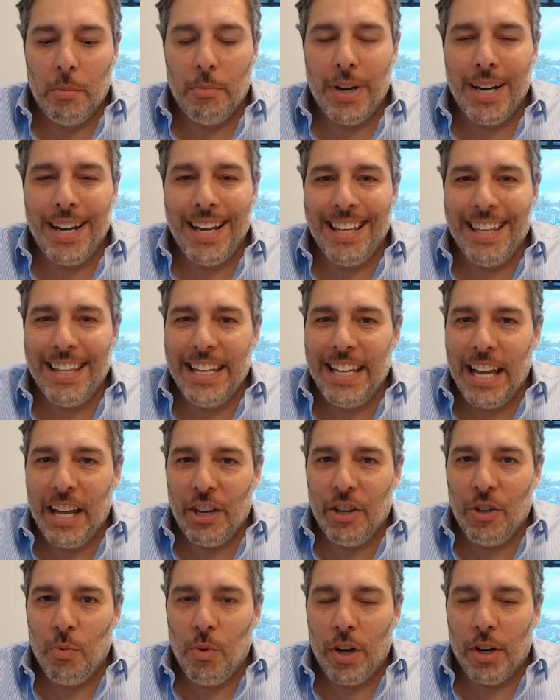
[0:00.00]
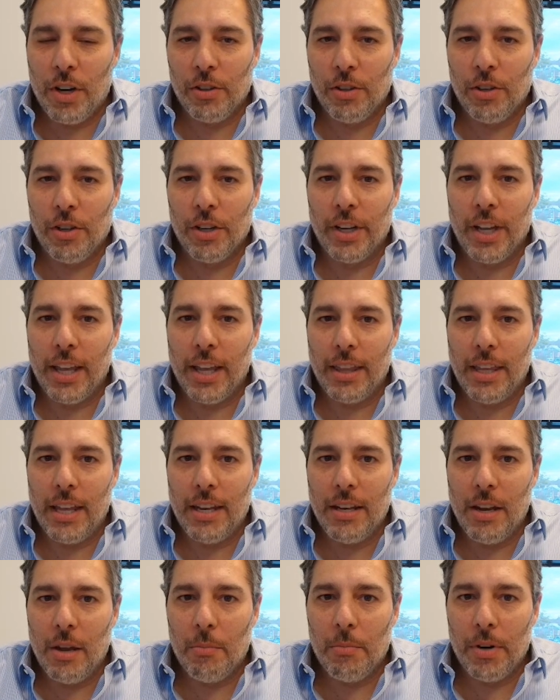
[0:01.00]
But in the end, you want to look at that
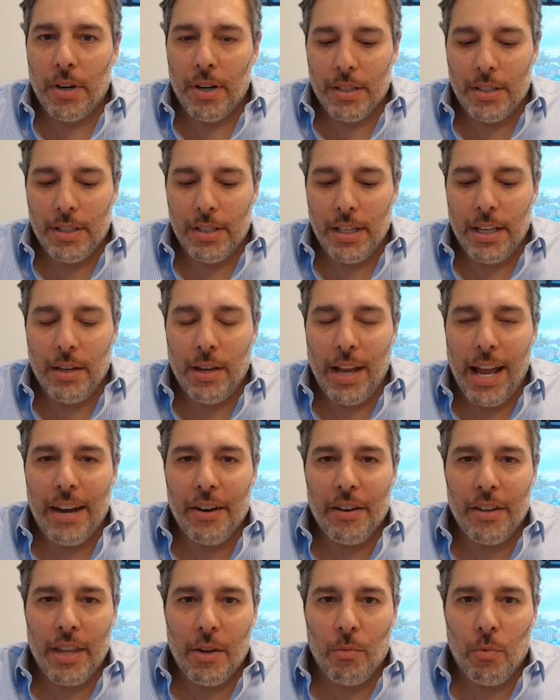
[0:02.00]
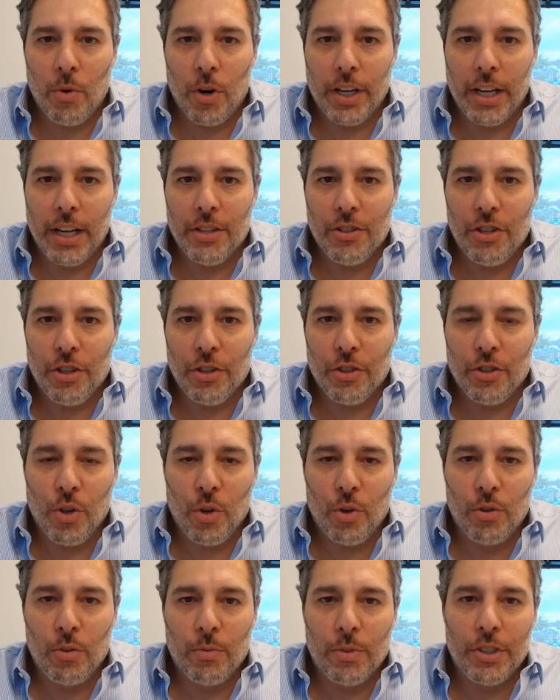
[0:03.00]
number and see, how did that work into your
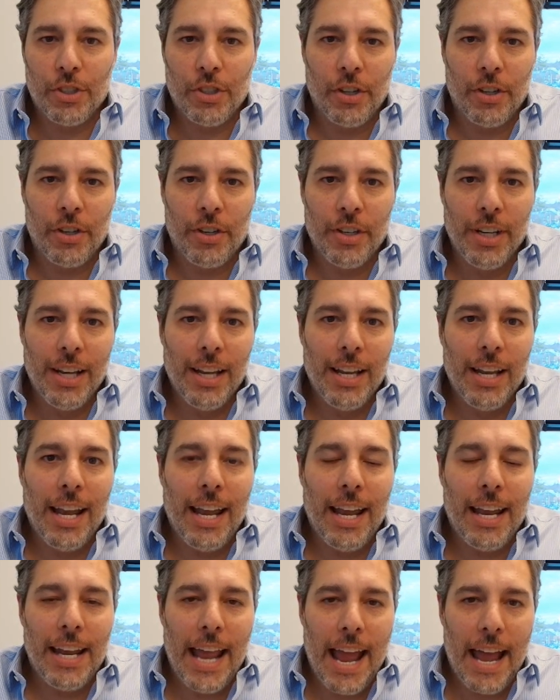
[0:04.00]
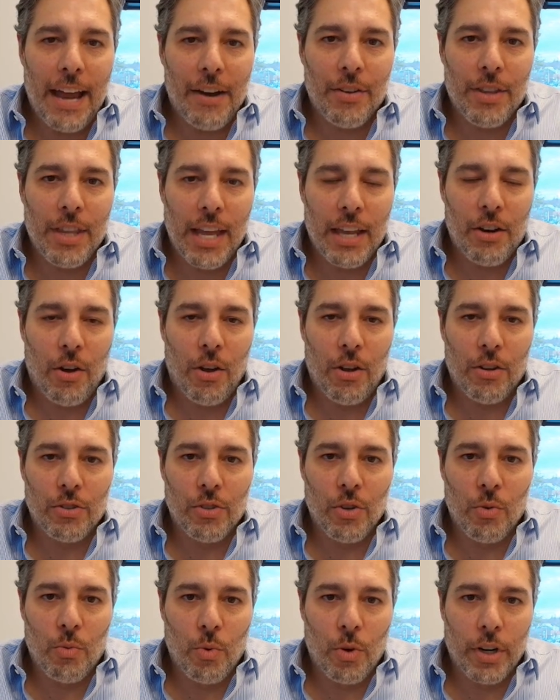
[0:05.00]
total return? And how did that
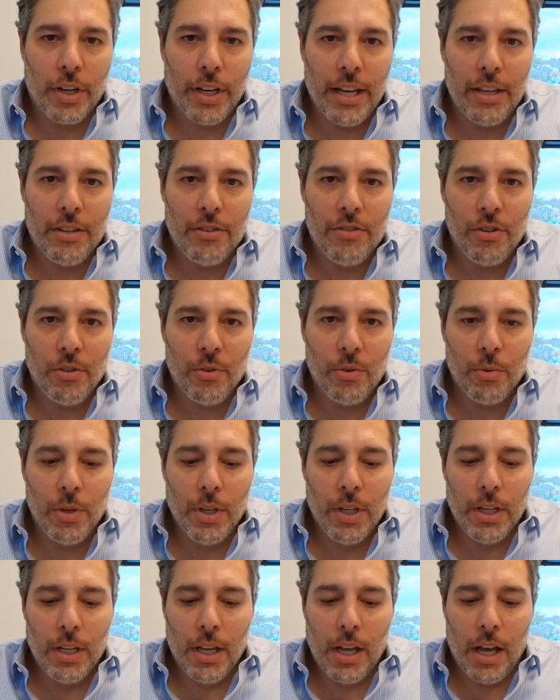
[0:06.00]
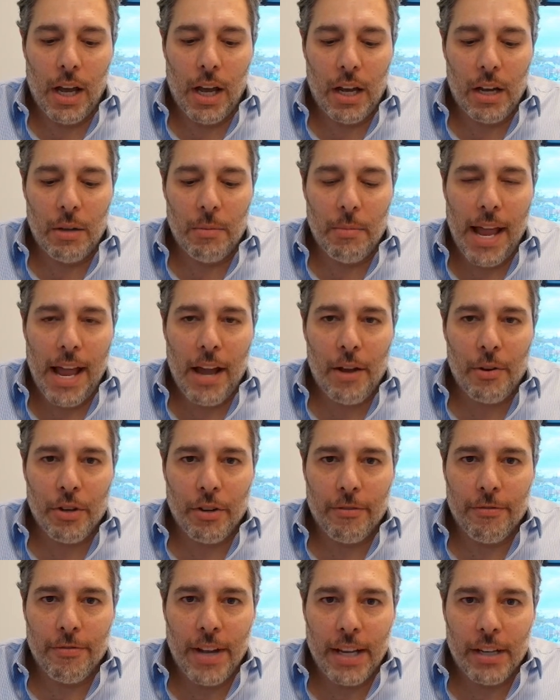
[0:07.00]
also work into how
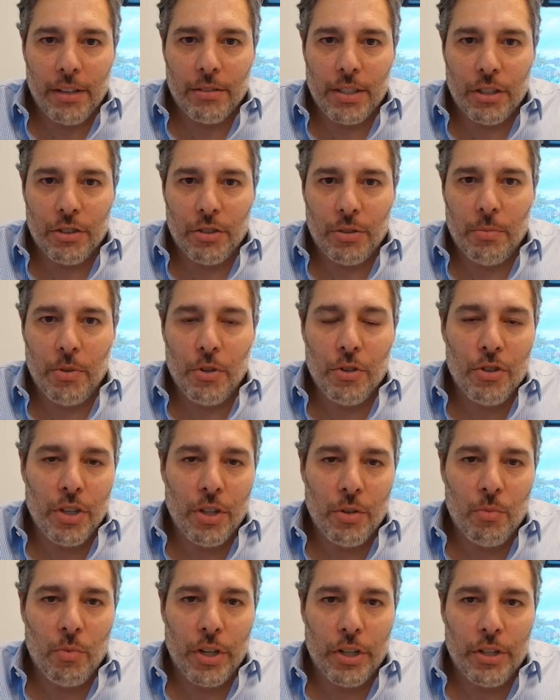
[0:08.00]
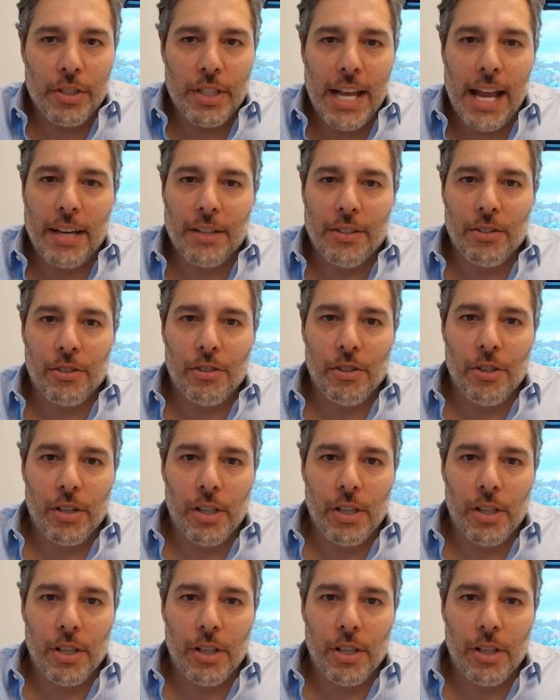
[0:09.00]
your final distribution and what your taxes look